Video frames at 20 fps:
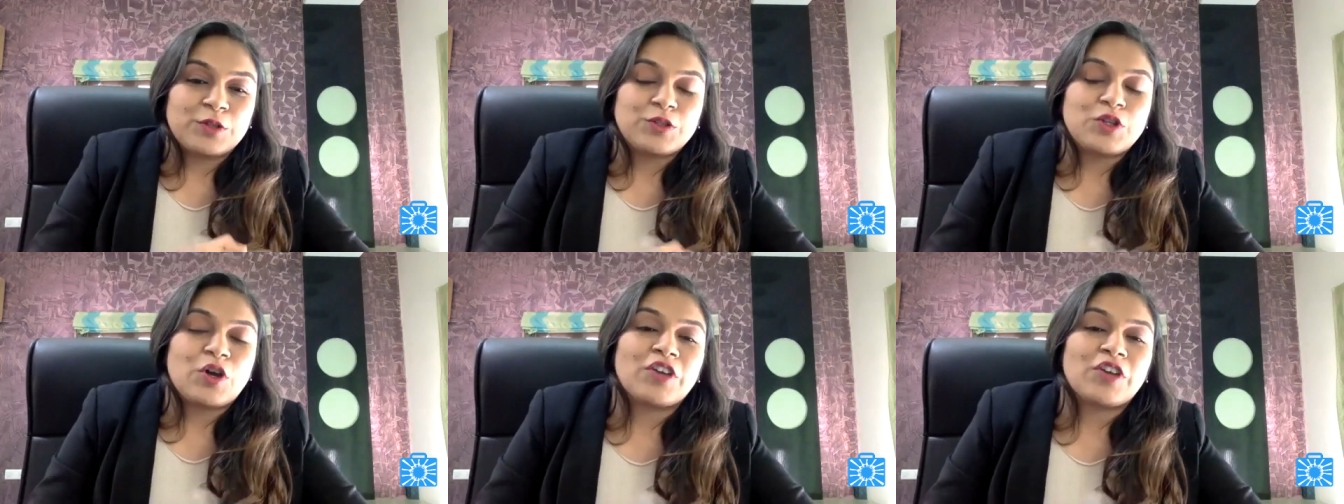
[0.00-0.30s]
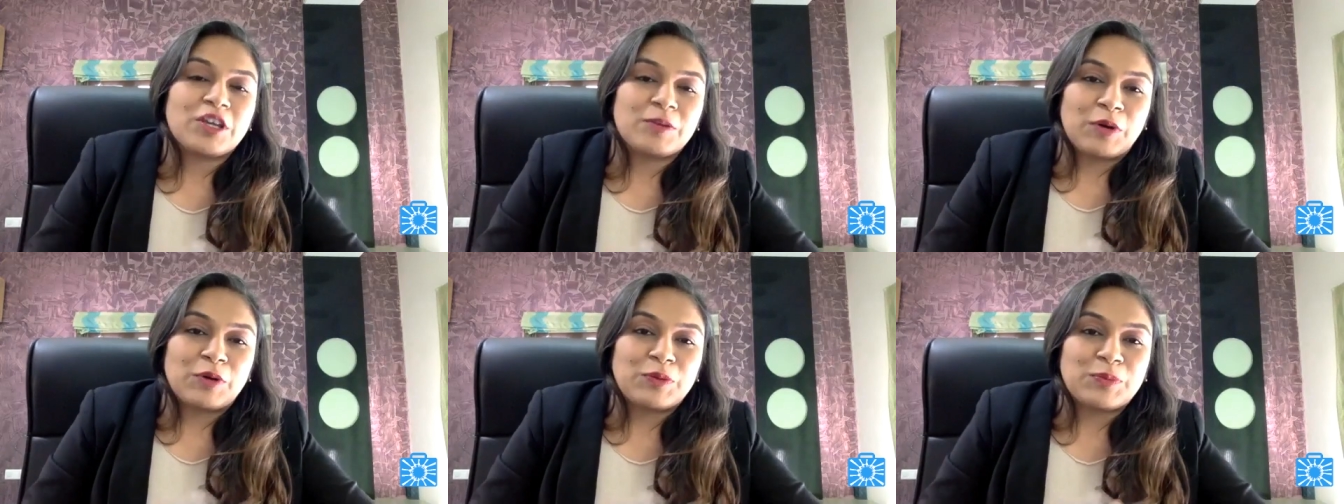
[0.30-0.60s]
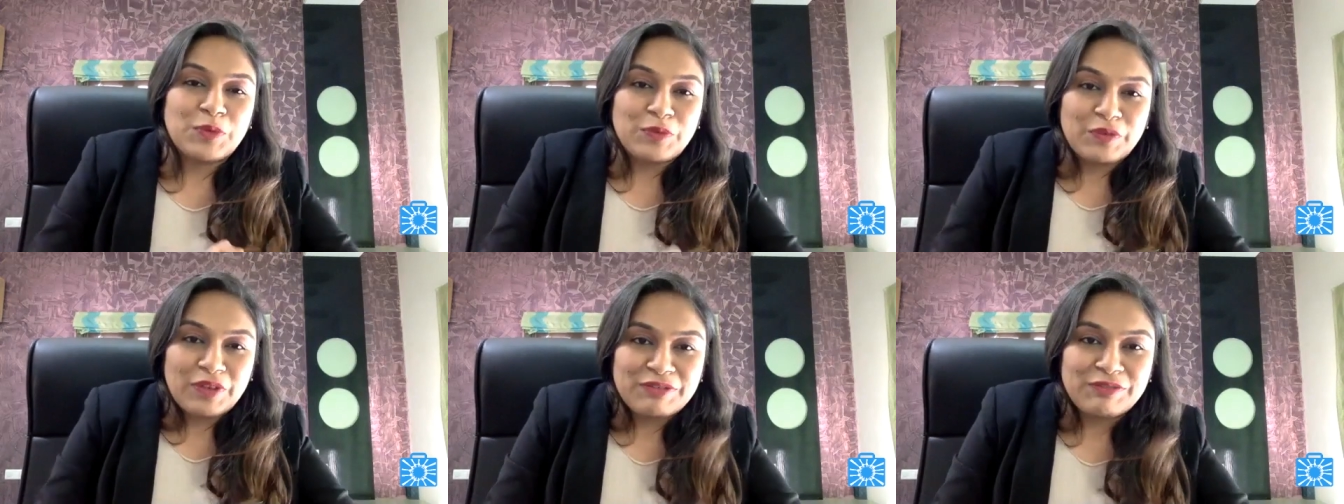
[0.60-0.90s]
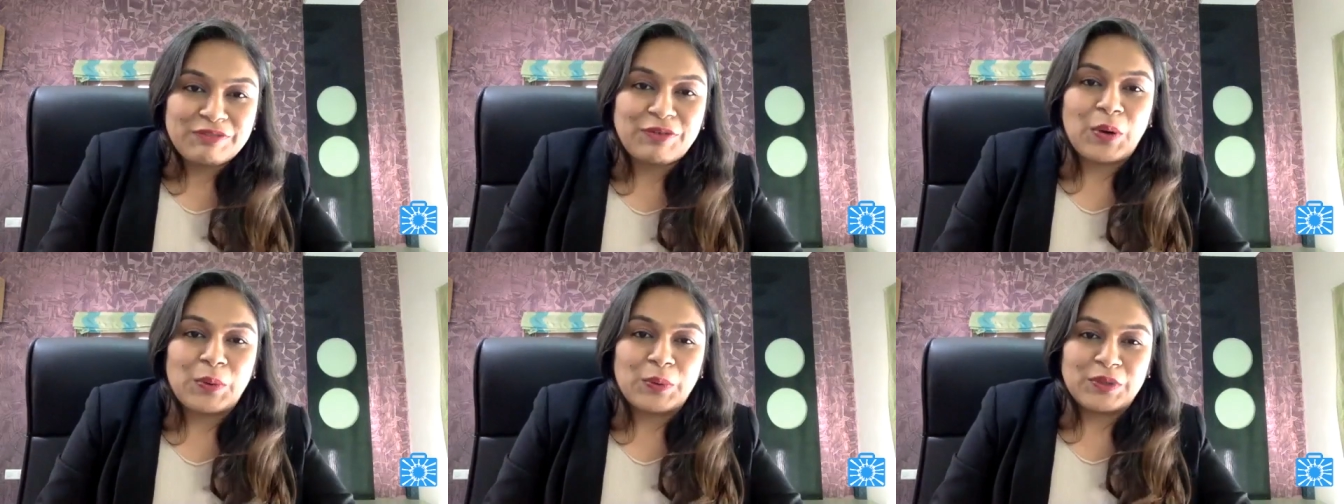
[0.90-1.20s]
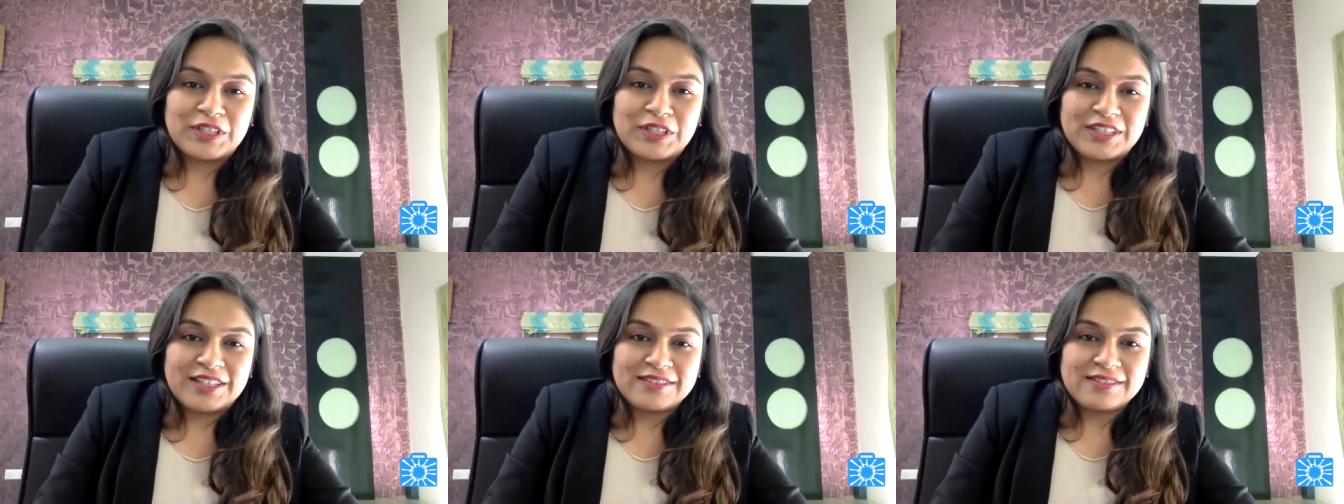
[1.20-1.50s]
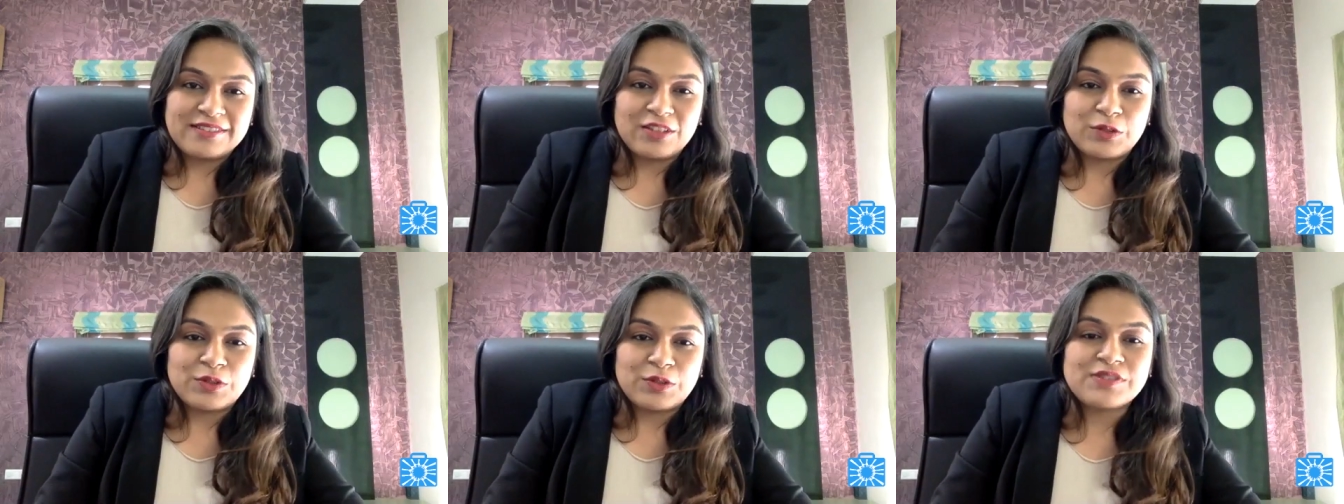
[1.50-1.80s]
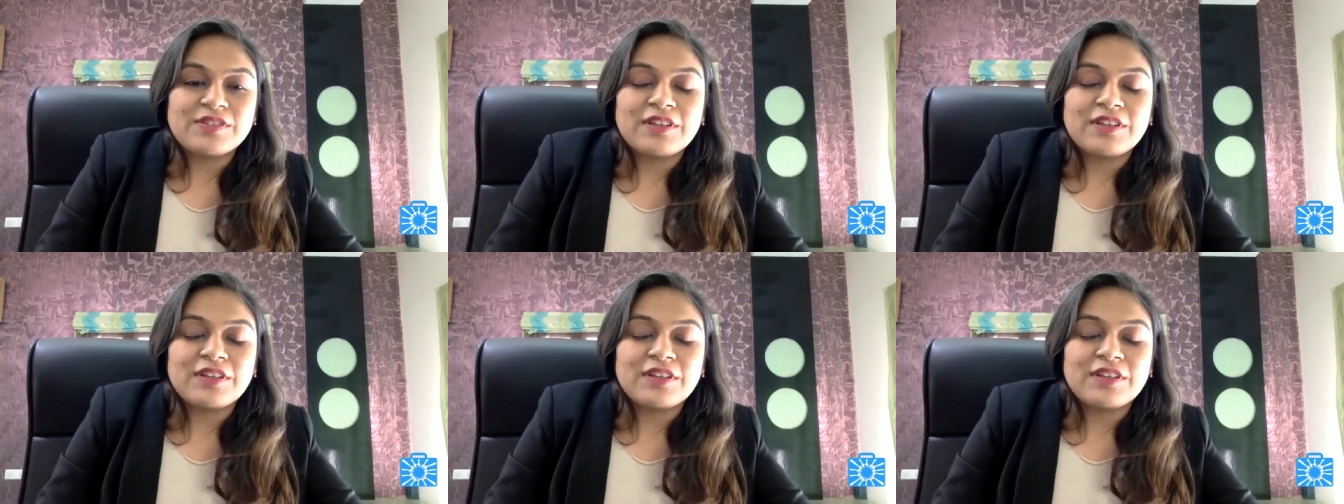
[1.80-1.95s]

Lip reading: talking about moving forward and,